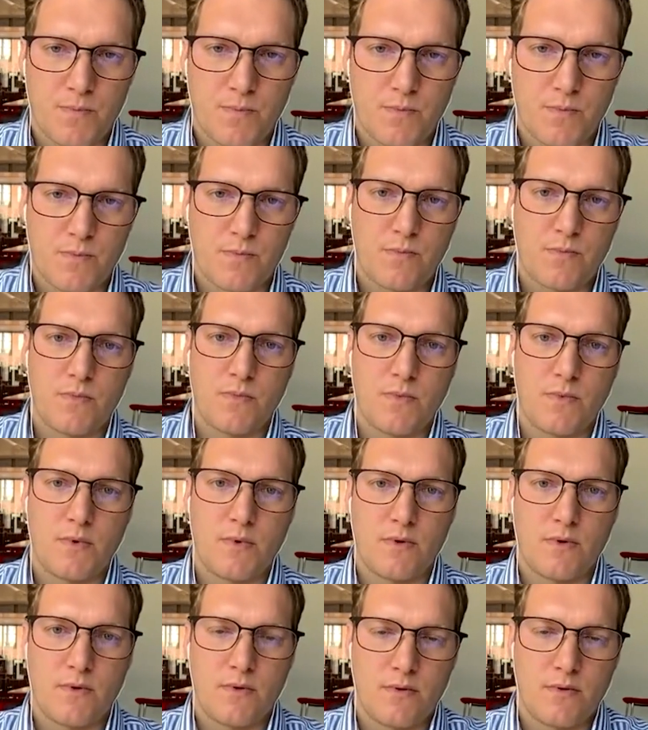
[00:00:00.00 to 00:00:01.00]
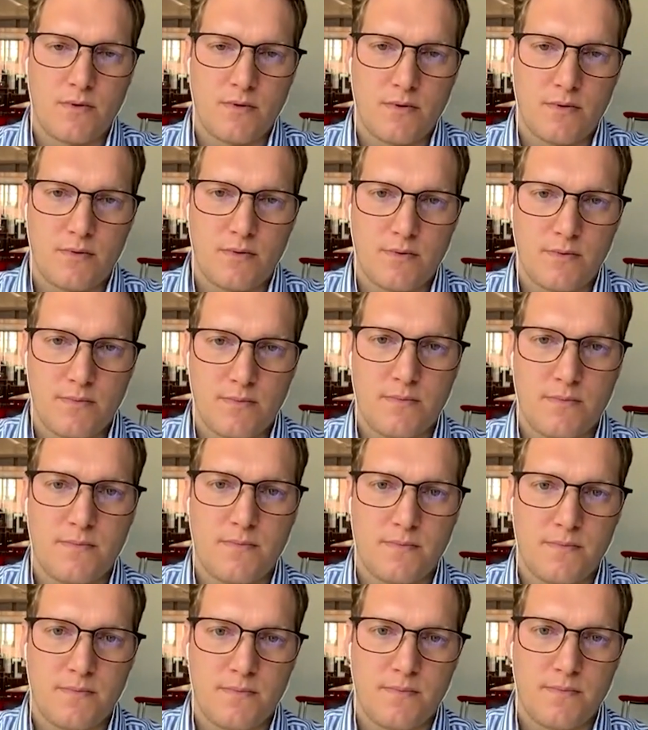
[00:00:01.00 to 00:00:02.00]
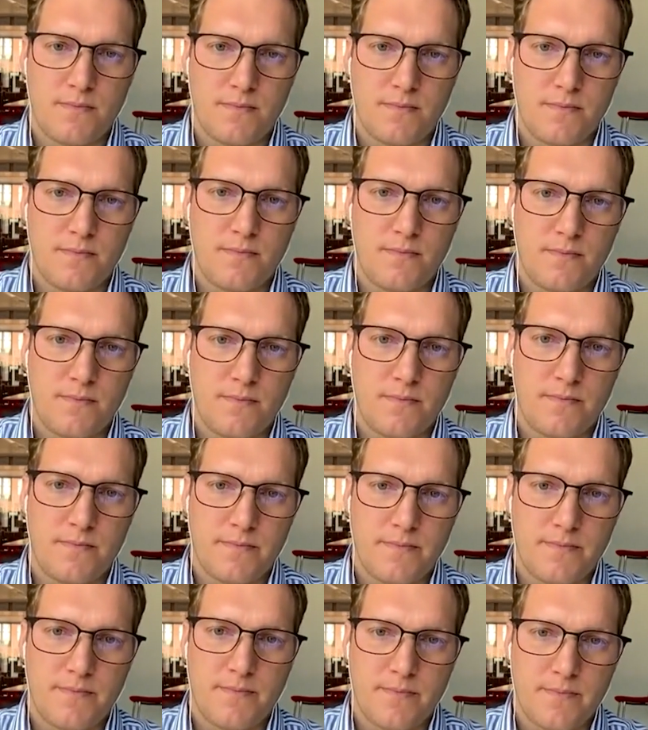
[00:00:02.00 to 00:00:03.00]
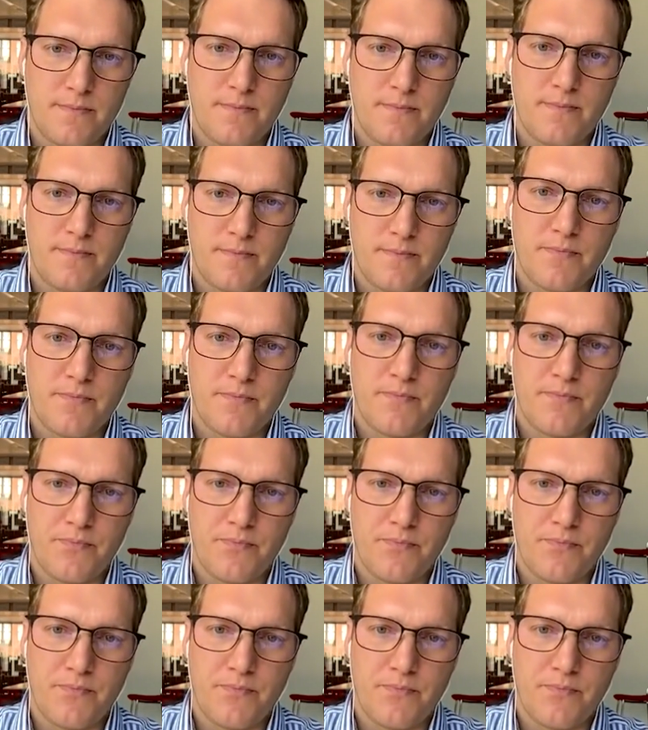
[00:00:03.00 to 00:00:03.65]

(silent)